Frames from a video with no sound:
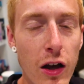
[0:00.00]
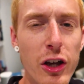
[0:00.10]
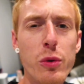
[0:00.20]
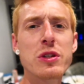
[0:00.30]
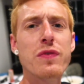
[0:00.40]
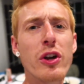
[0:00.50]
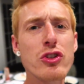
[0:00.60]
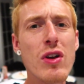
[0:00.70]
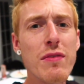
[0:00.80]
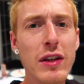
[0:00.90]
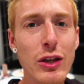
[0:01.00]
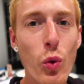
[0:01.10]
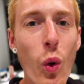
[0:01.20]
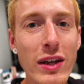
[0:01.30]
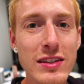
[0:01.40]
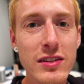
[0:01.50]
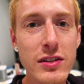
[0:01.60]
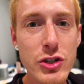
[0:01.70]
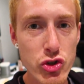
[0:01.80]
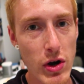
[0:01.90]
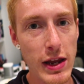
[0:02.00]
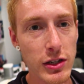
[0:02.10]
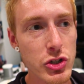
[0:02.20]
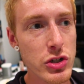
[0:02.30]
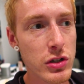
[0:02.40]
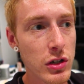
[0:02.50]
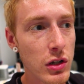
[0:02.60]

I always find travelling quite strange.